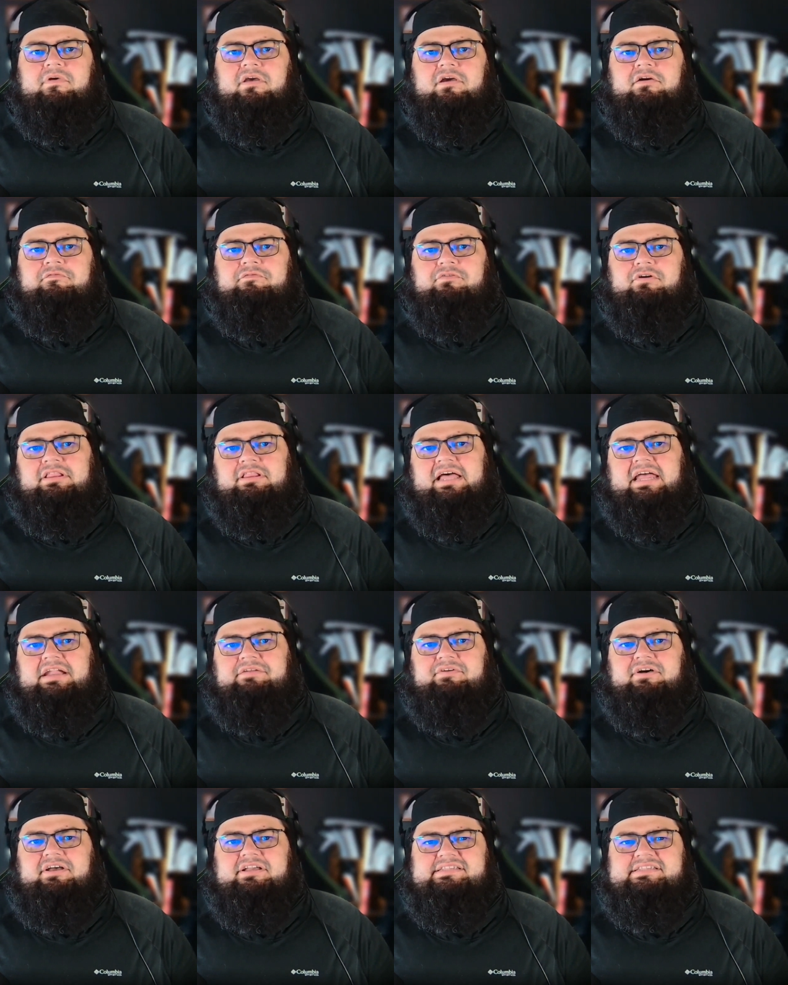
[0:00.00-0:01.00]
For a lot
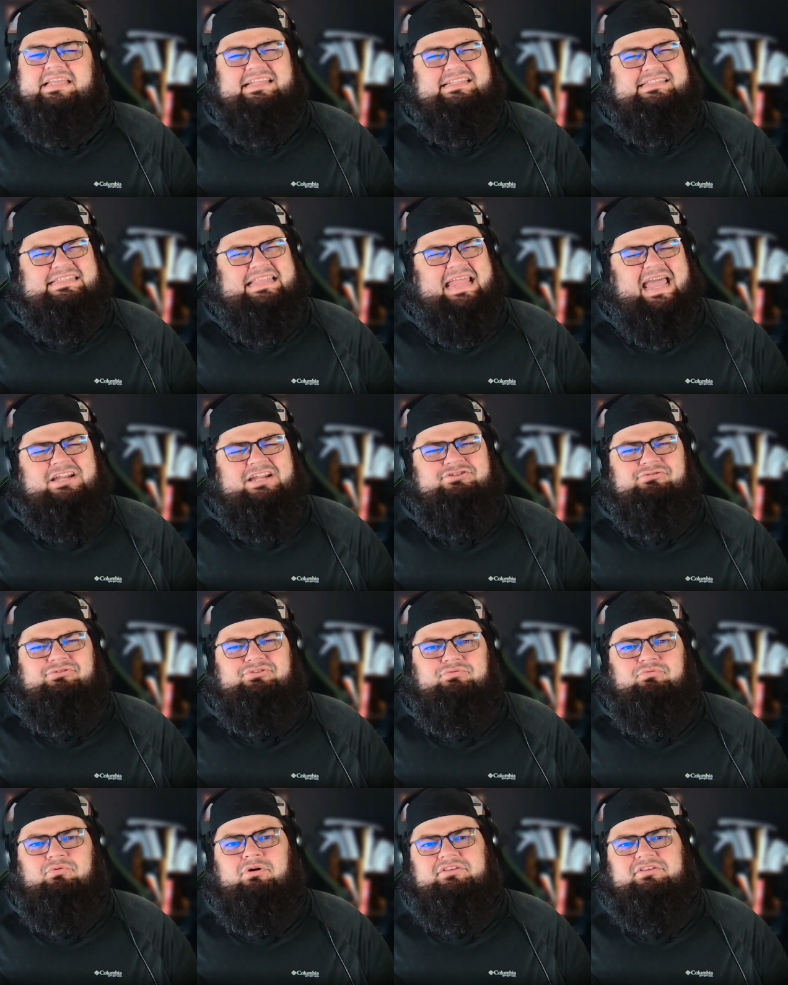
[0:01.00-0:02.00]
of us, it's natural
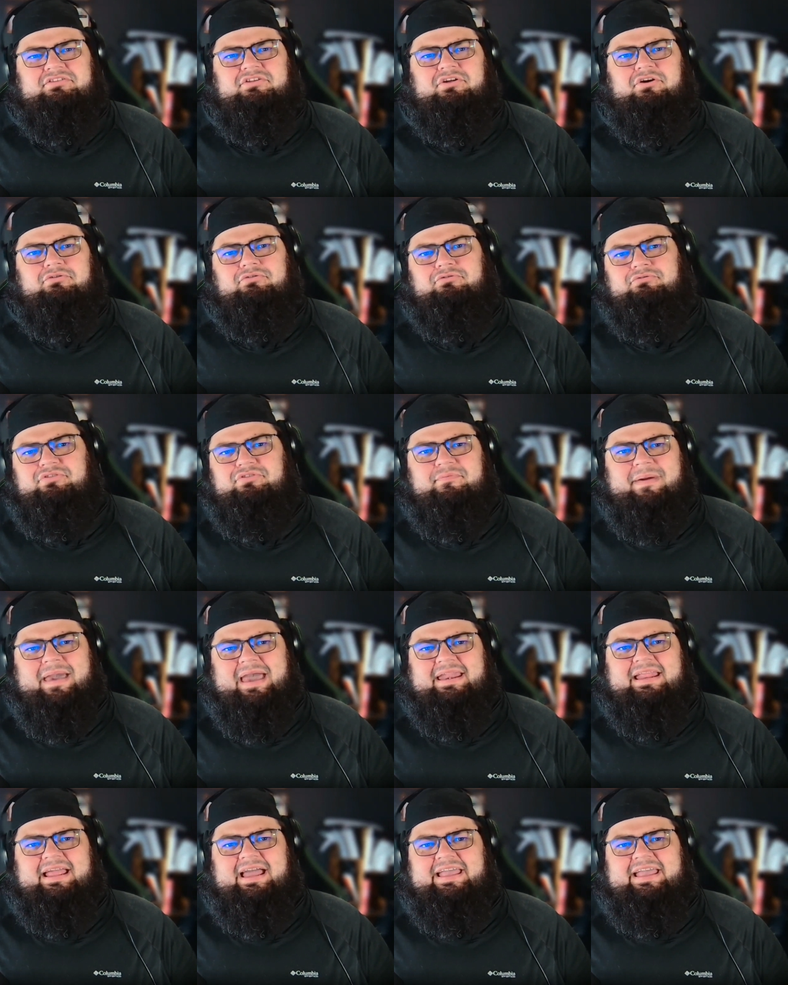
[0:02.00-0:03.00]
to want to know who the
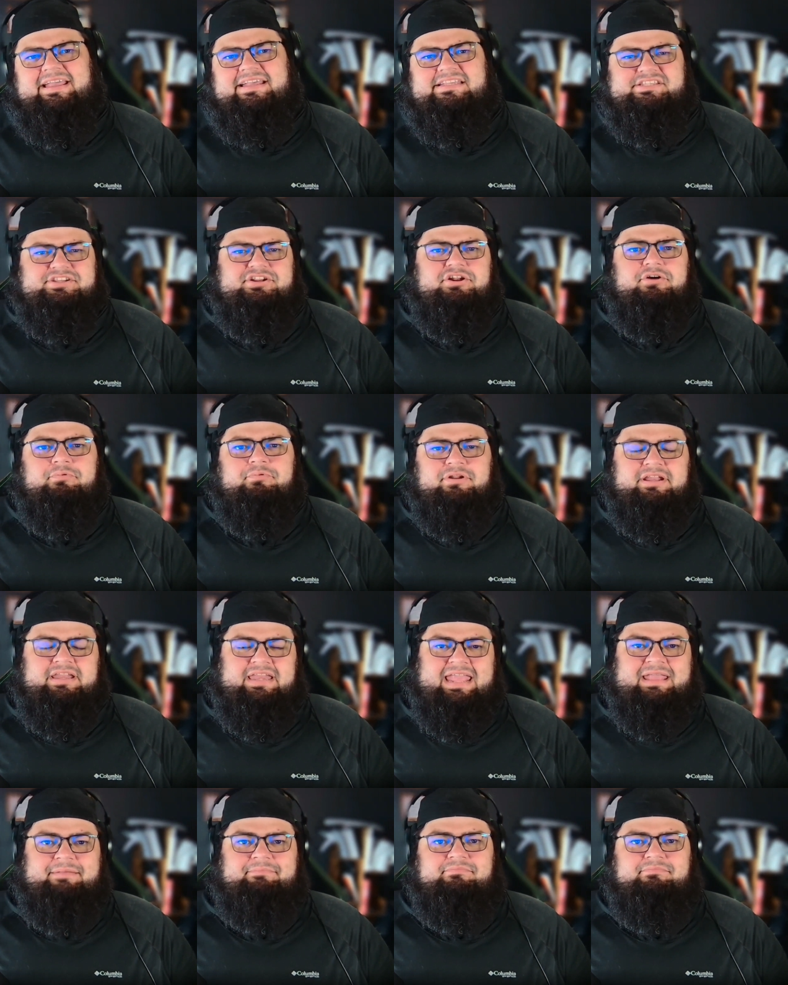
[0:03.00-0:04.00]
bad guy is, put a
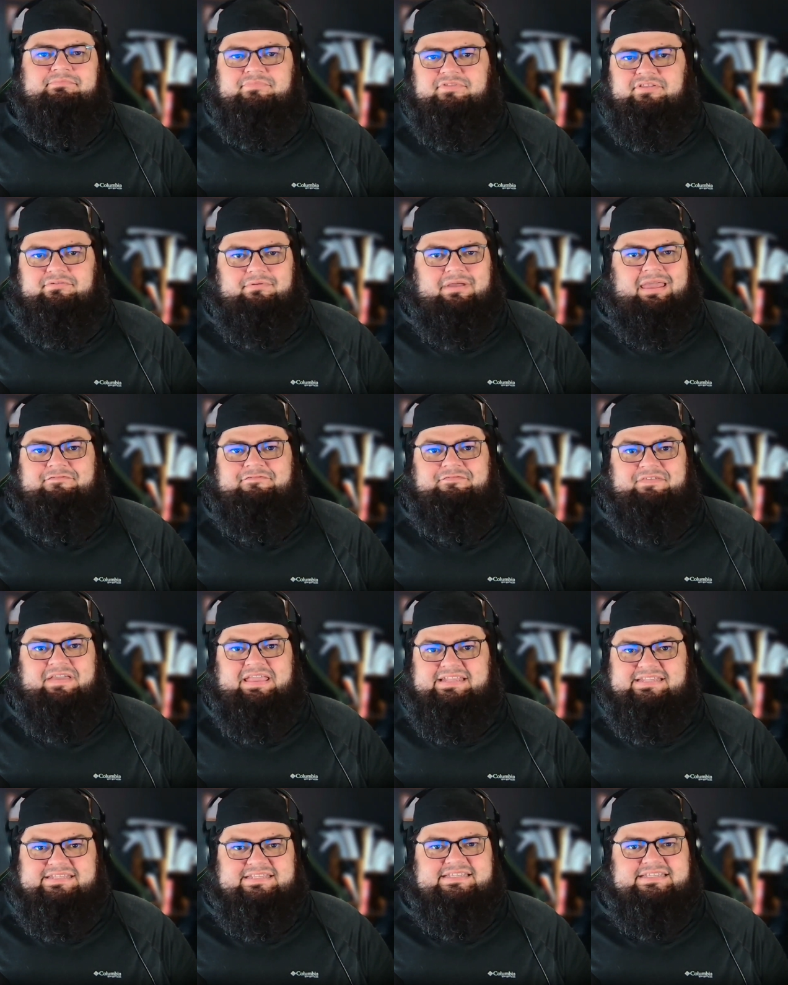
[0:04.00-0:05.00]
name and a
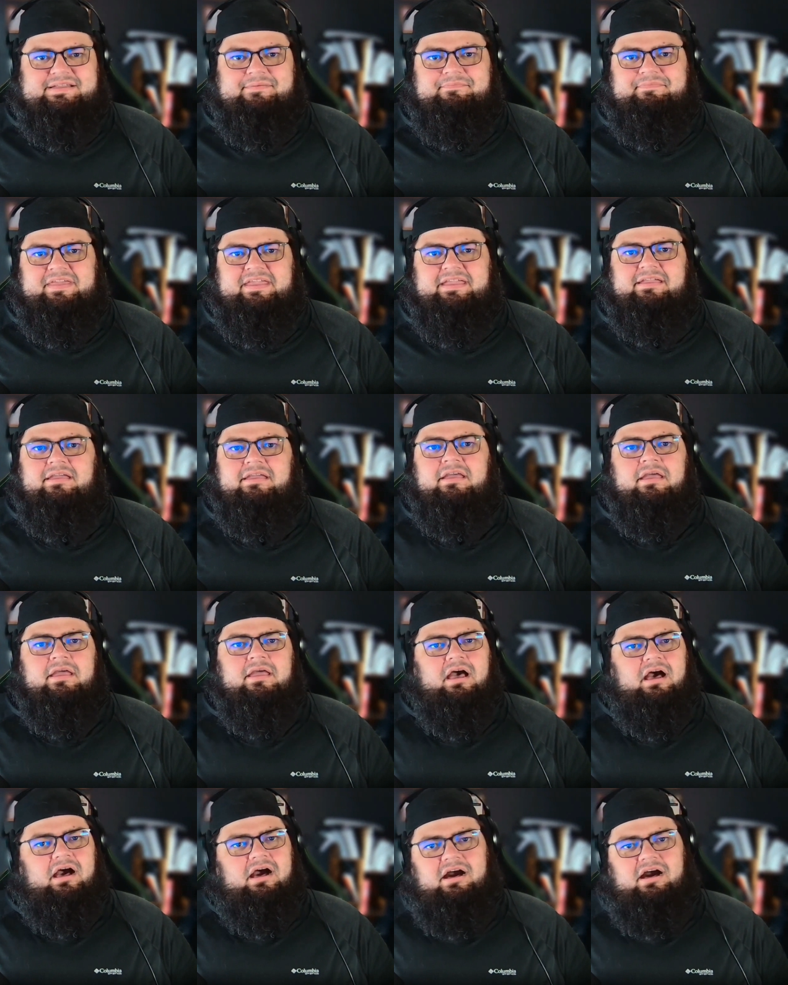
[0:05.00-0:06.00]
face to something,
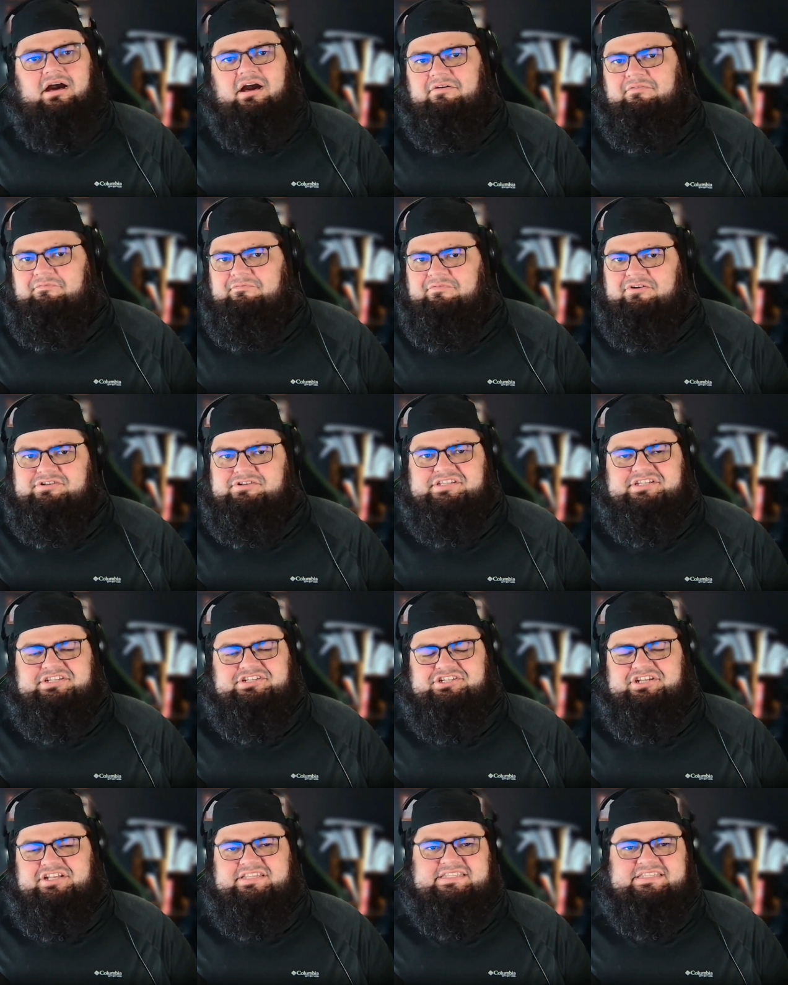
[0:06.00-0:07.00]
versus
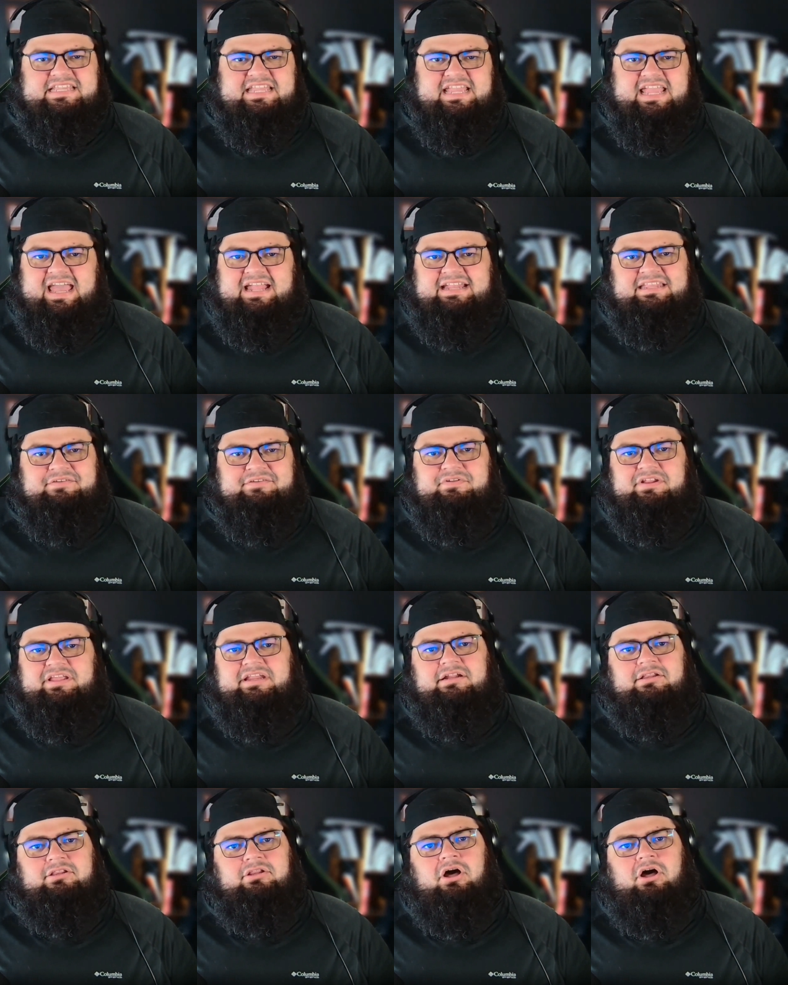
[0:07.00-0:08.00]
just seeing activity
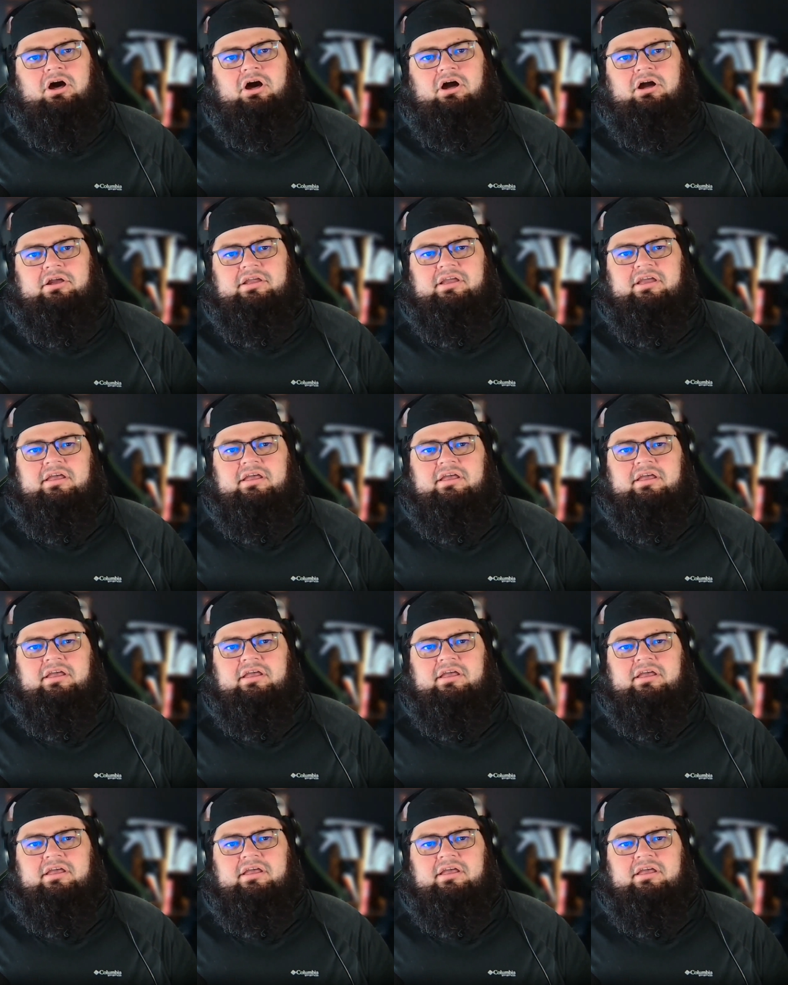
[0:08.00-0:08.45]
in a log.